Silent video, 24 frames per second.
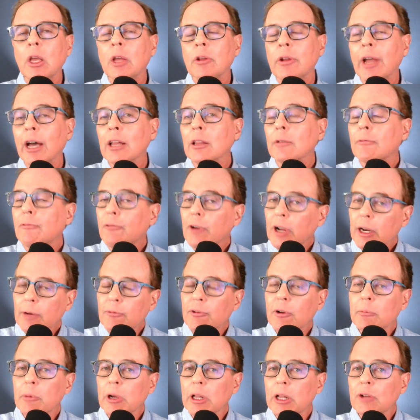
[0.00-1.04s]
Now, the Freedom
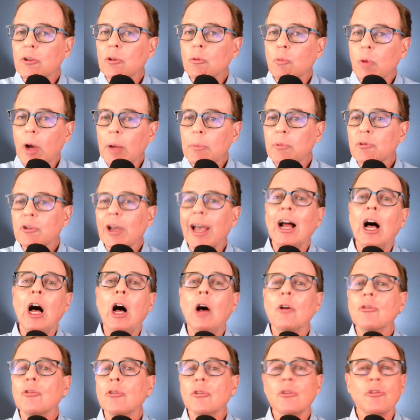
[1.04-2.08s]
From Religion website
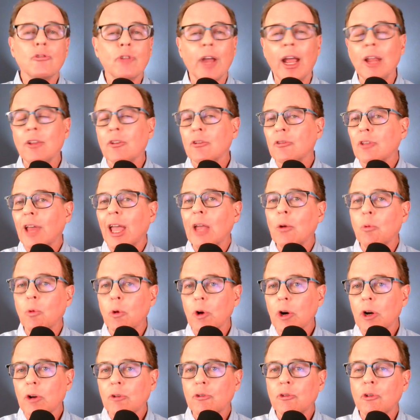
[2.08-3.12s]
also states that they
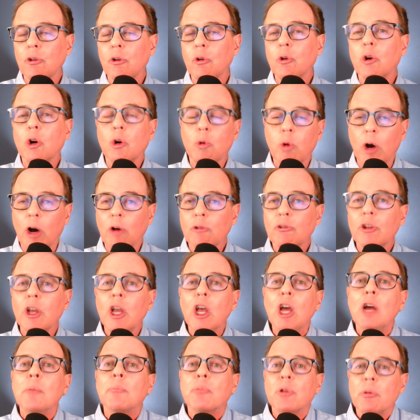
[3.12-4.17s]
work to, quote,
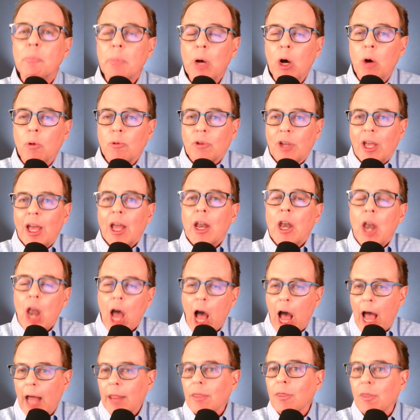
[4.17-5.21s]
promote
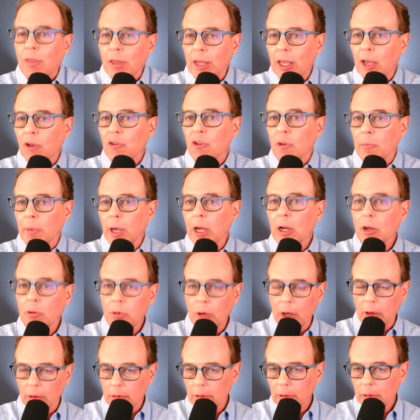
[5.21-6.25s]
non-theism,
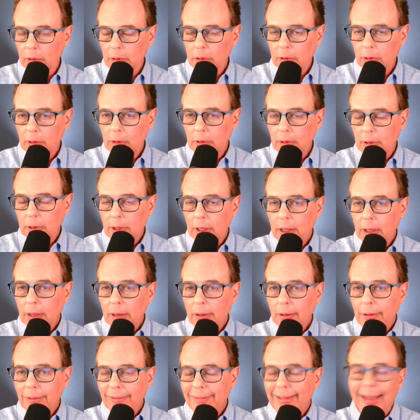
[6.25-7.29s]
unquote.
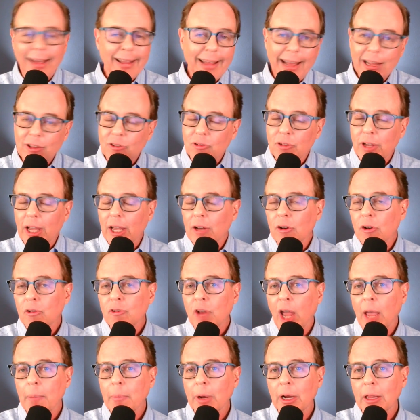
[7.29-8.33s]
Now, that's the
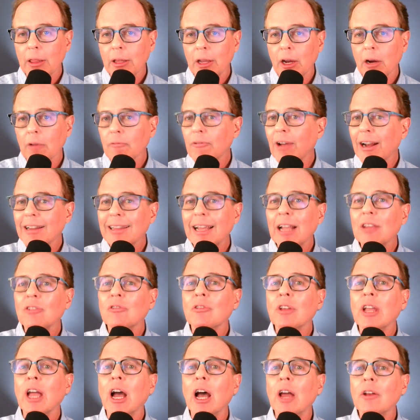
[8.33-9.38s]
understatement of the year. In fact,
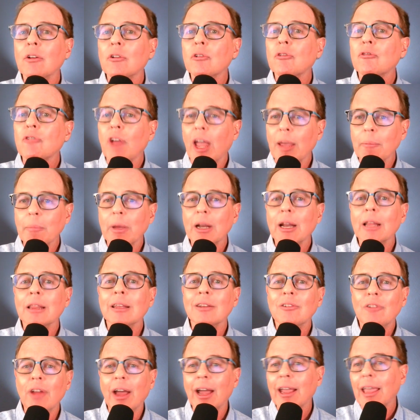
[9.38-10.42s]
that's the understatement of
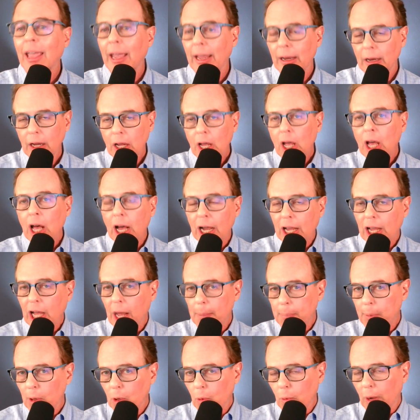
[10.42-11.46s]
the decade. A
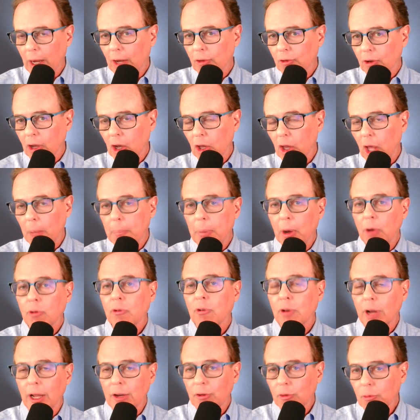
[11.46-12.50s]
couple of weeks ago, they
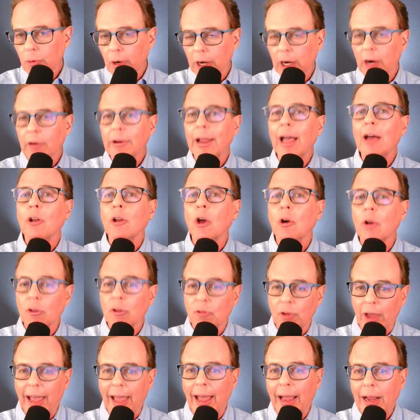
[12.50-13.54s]
posted on Twitter, now known
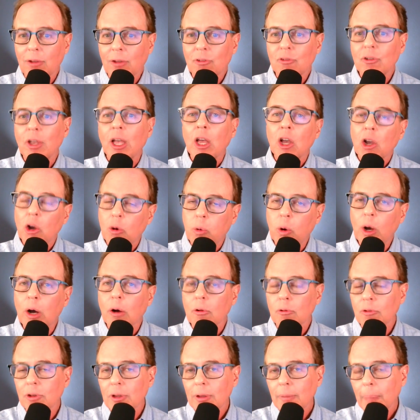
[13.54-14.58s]
as X,
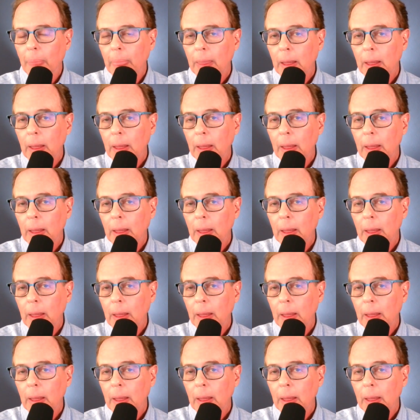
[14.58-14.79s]
quote,